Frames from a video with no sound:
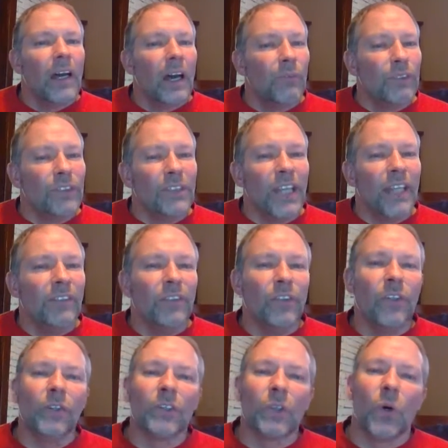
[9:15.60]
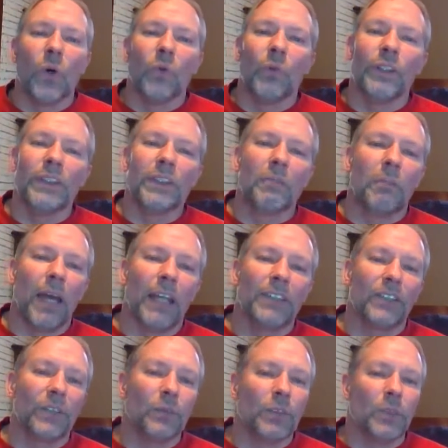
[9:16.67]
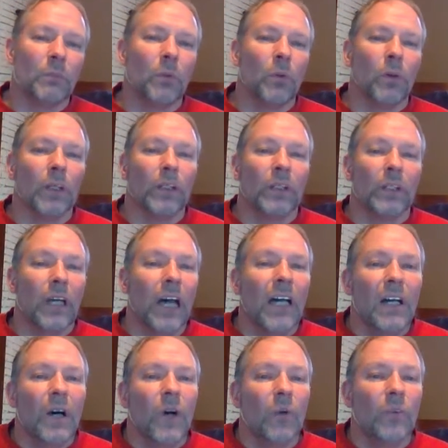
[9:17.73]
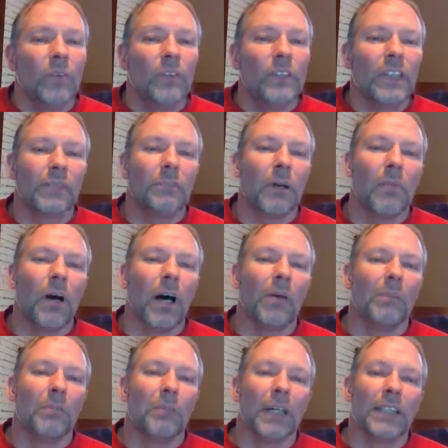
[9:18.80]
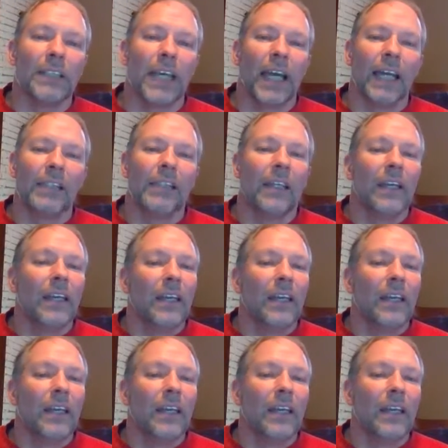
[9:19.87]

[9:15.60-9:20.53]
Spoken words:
I was 10 years old when Sebastian was born. "Uh-oh," said my mom and my dad.